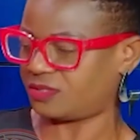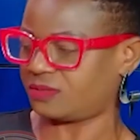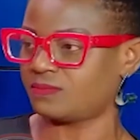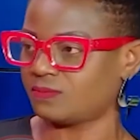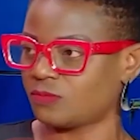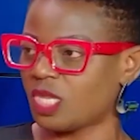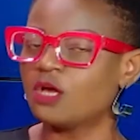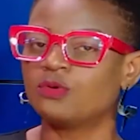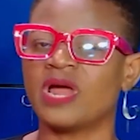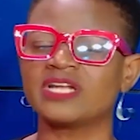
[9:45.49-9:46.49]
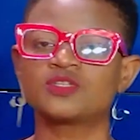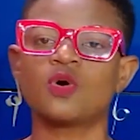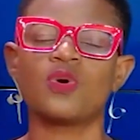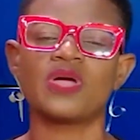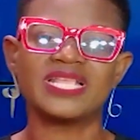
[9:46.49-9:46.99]
Right?
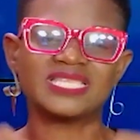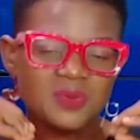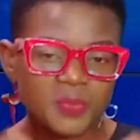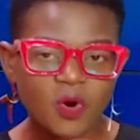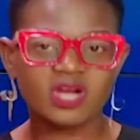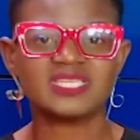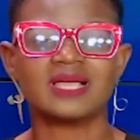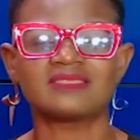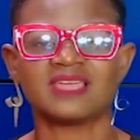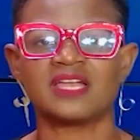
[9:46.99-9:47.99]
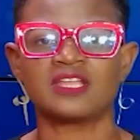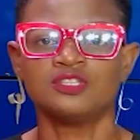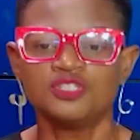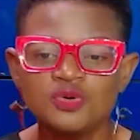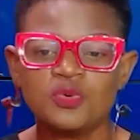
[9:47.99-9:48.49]
So it's important that
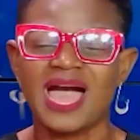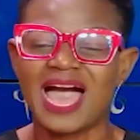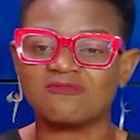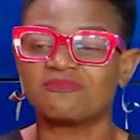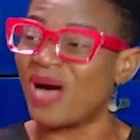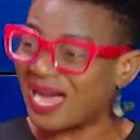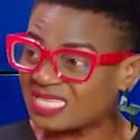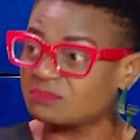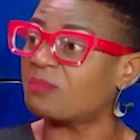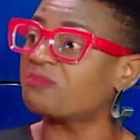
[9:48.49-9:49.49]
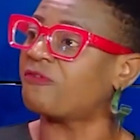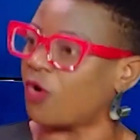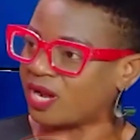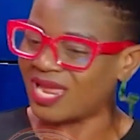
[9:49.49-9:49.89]
you have maximum fun.